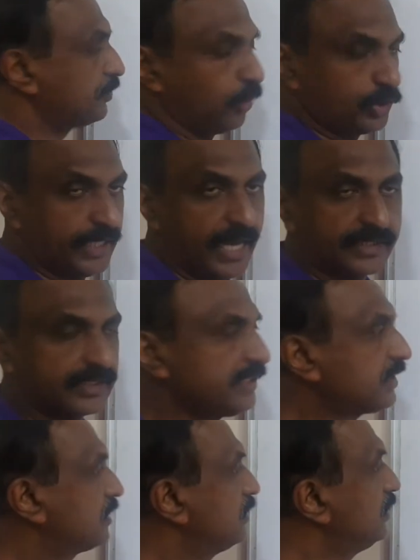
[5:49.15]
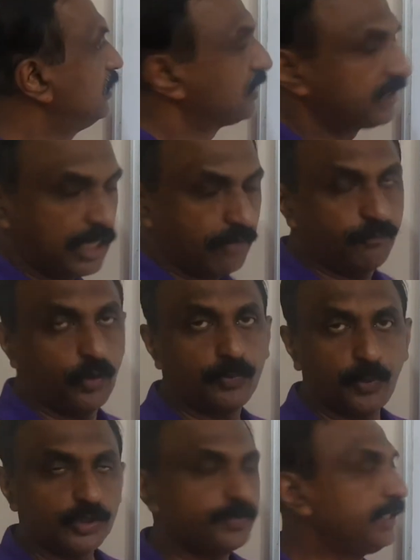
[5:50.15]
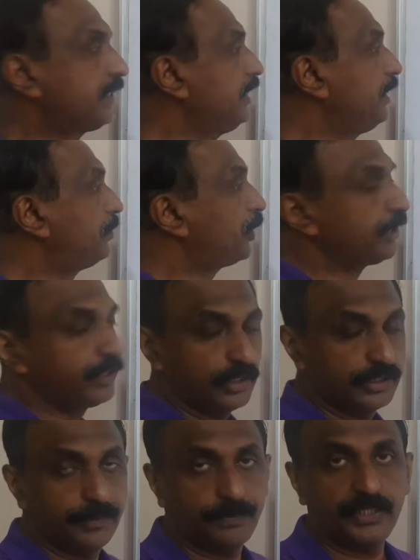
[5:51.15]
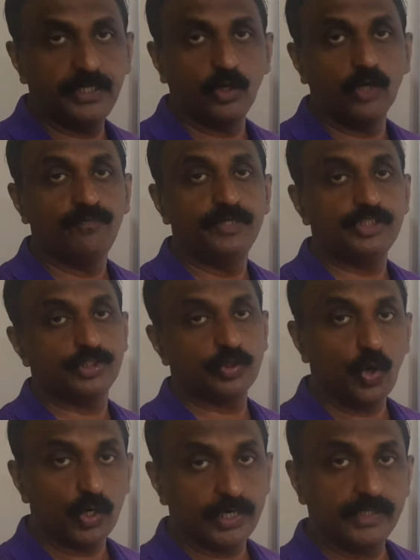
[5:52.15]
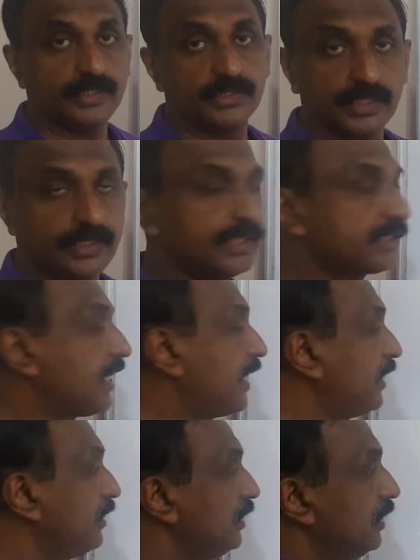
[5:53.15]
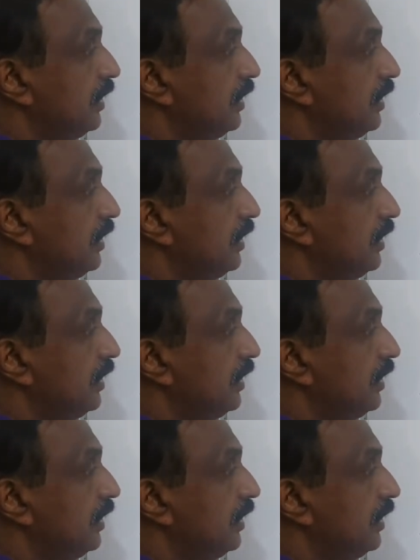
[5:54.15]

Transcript: both the axes. There are 4 possibilities depending on which quadrant the circle is lying.